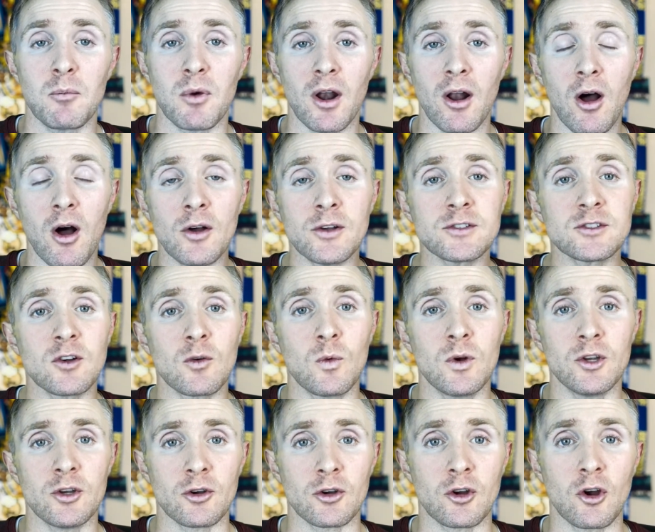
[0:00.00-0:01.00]
But also
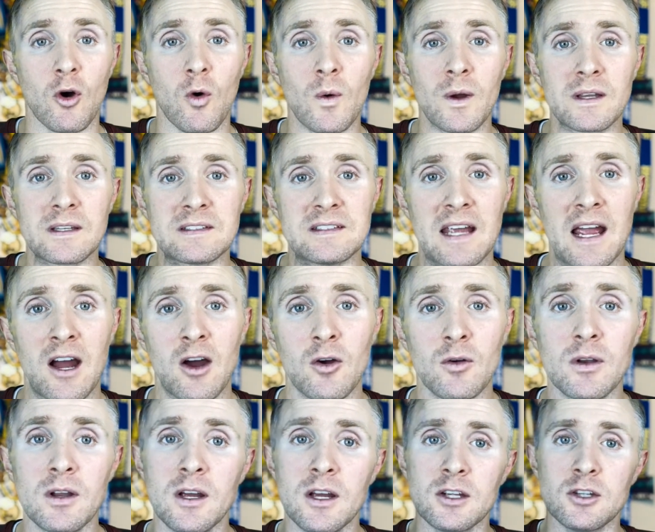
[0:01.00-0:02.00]
when you're going
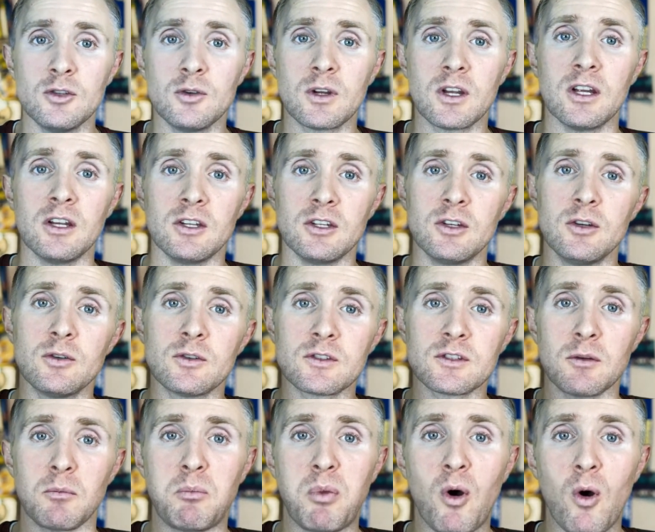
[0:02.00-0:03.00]
down, you can
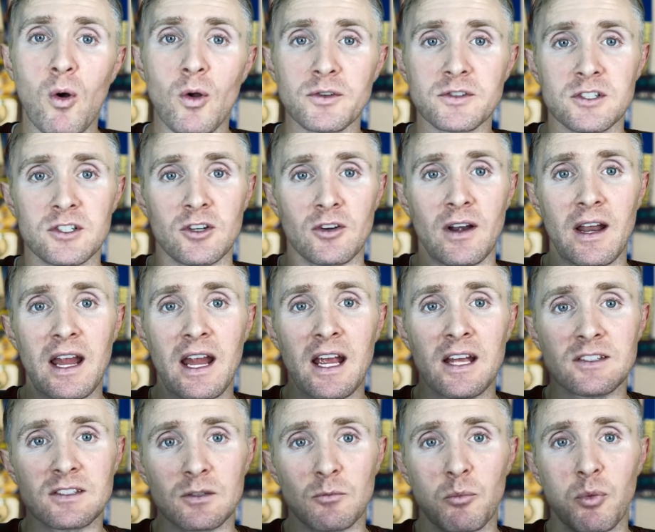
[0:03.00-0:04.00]
use the poles in your
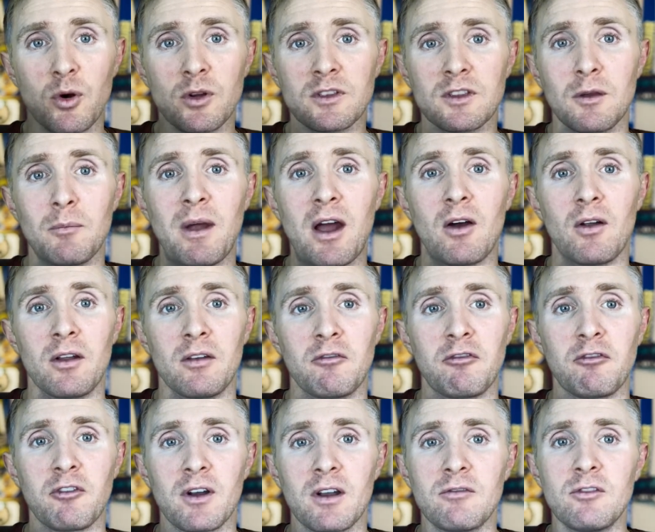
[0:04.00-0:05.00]
hands and put them out in
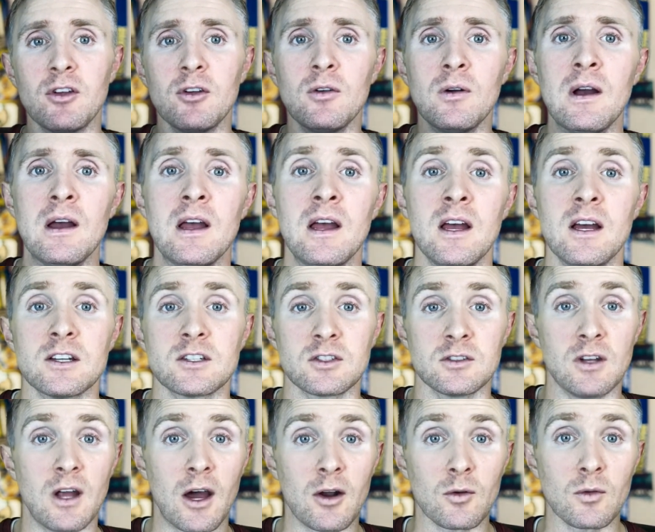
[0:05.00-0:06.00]
front of you
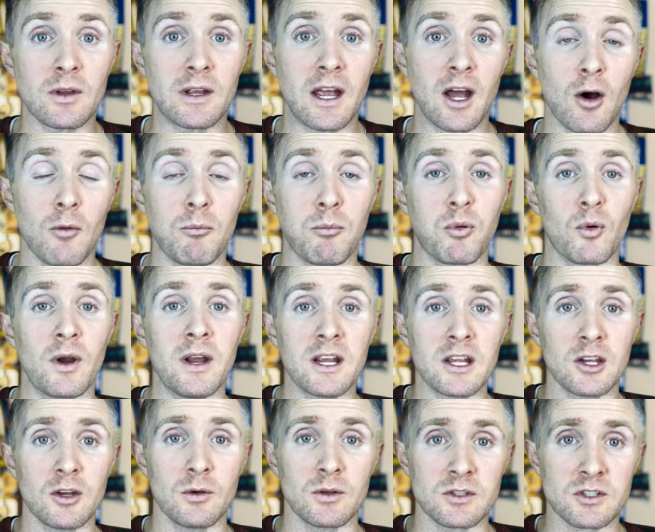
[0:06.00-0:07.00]
to not only help
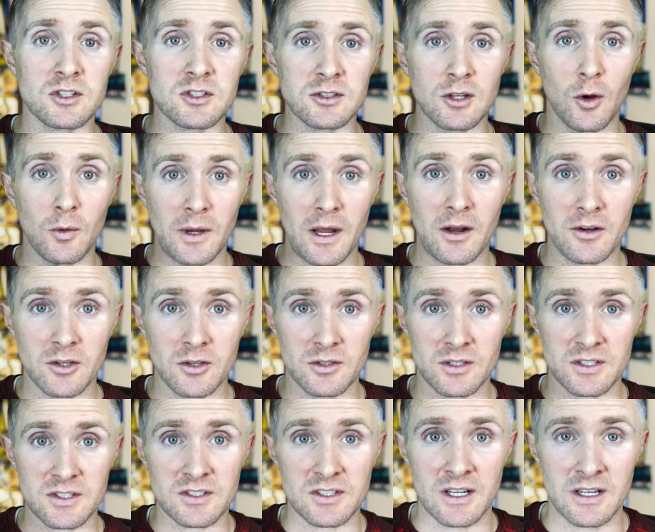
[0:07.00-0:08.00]
brake you and slow down
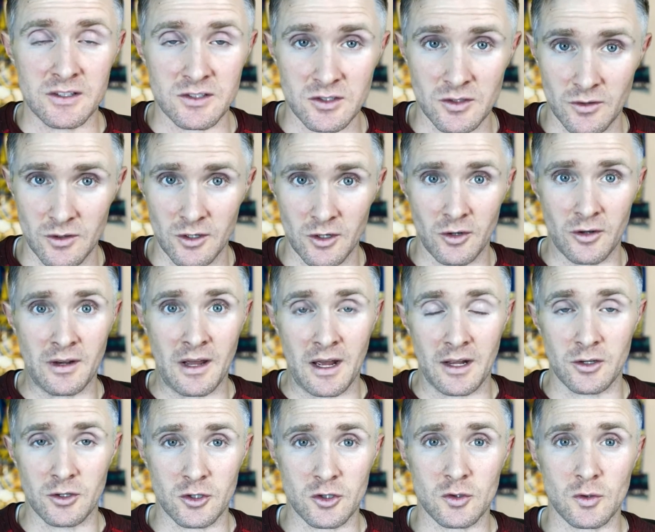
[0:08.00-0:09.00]
your descent so that you're
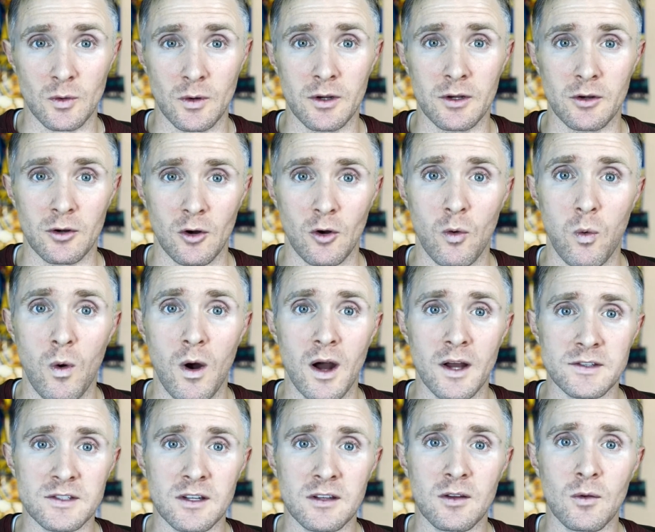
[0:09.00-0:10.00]
not destroying your
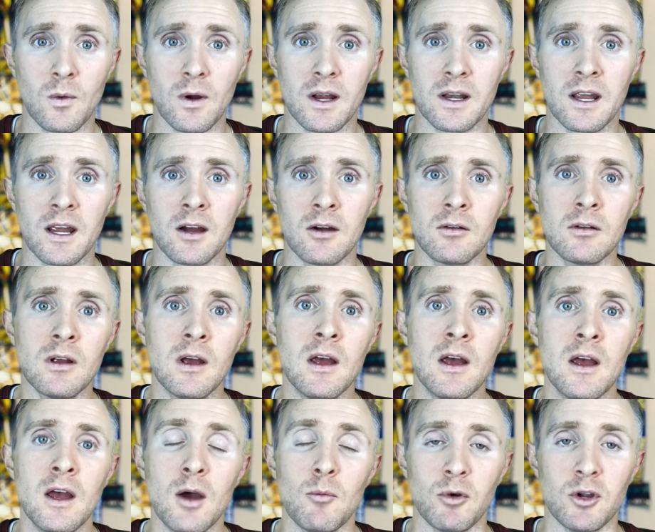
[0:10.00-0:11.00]
quads on the way down,
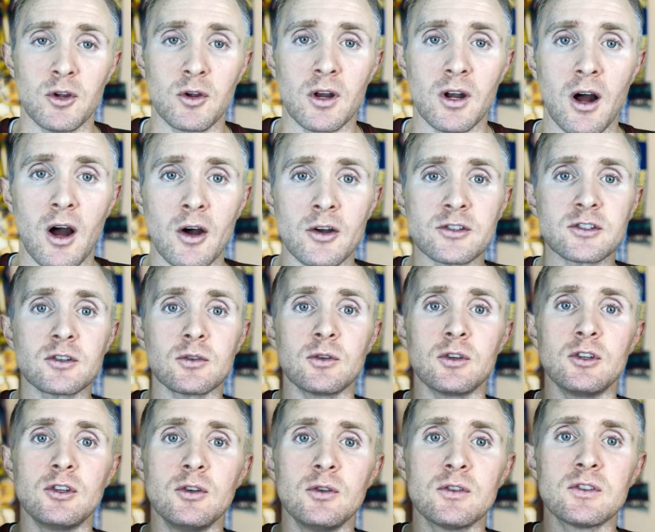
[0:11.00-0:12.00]
but you can also
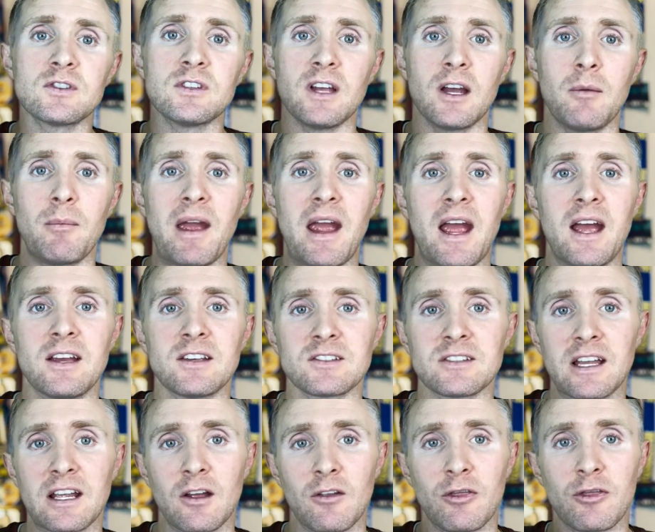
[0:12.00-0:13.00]
use them
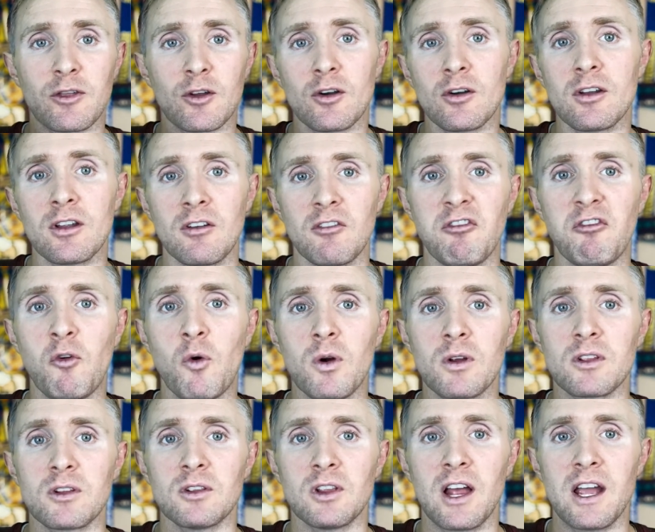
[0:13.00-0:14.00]
as like a third and
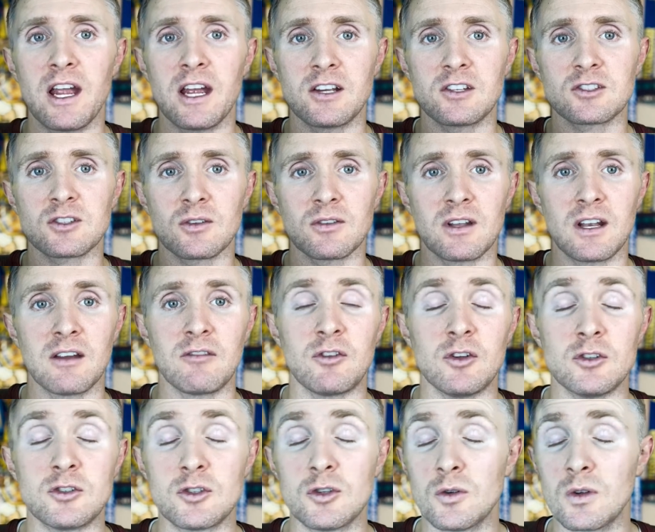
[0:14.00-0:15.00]
fourth leg, so that
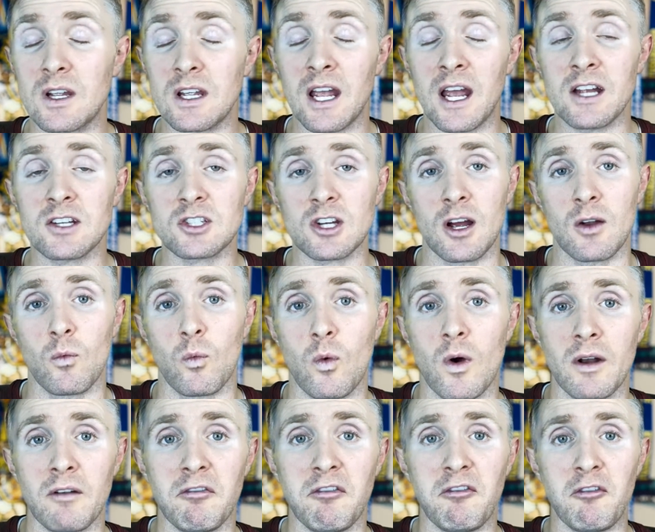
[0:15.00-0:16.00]
if you do catch on
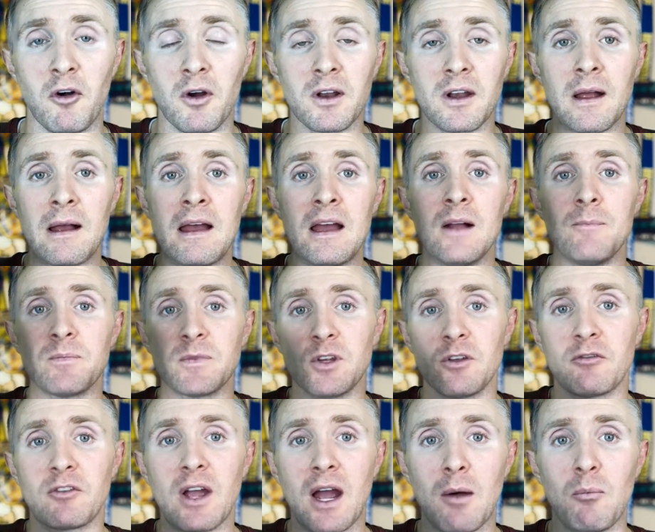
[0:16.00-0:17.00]
one foot,
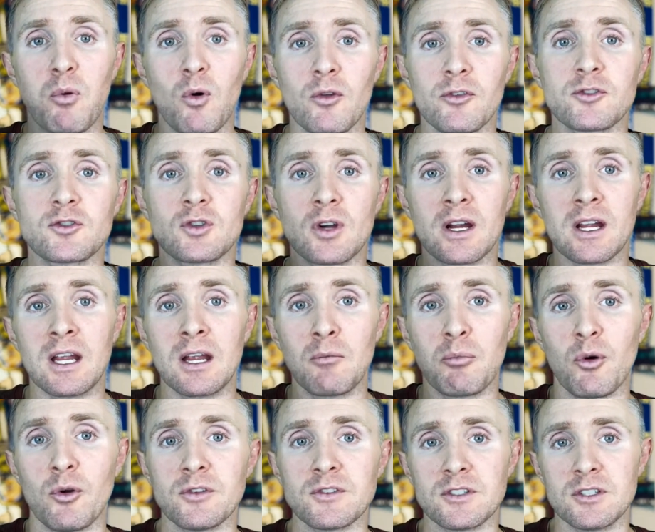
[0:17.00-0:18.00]
you've got both
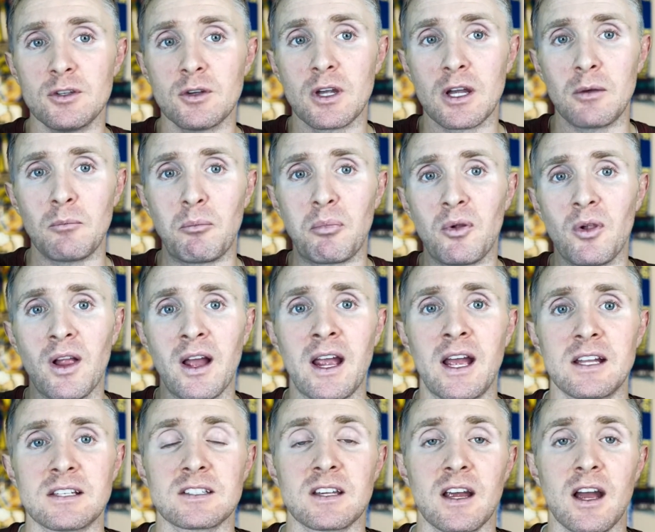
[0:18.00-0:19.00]
trekking poles that you can
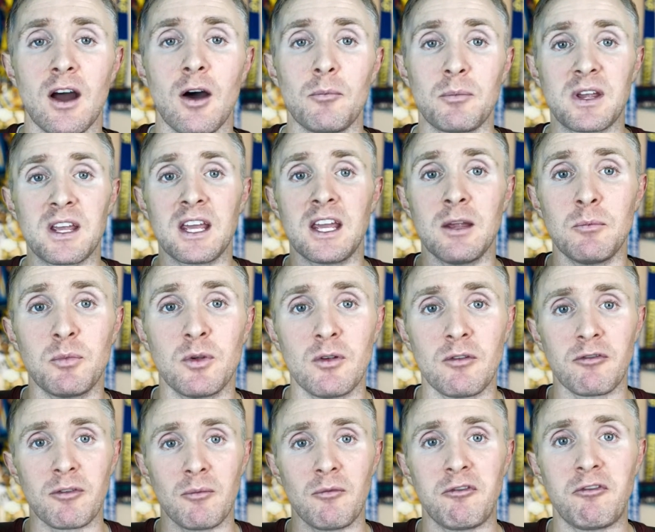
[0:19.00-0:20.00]
plant to help keep
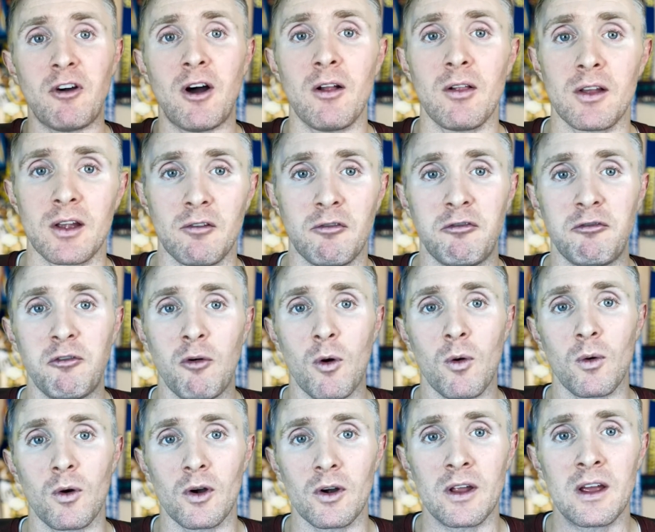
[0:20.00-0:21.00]
you from falling
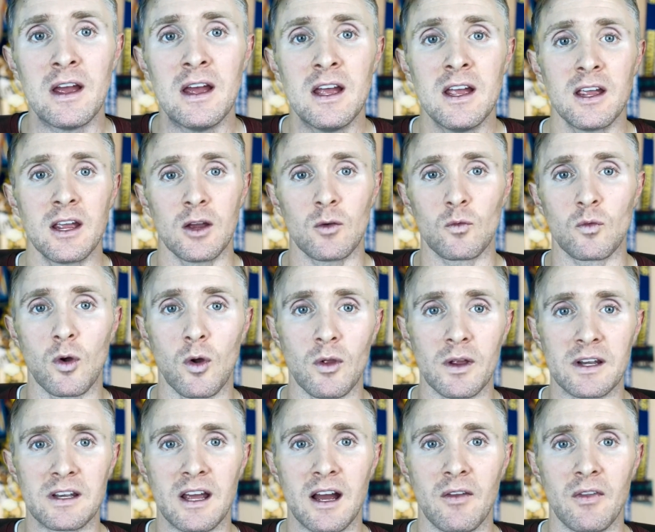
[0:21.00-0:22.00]
forward and
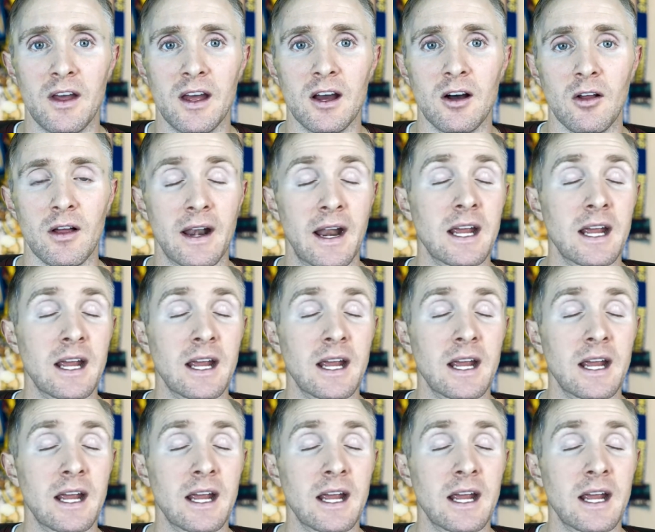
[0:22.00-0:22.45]
rolling down the hill.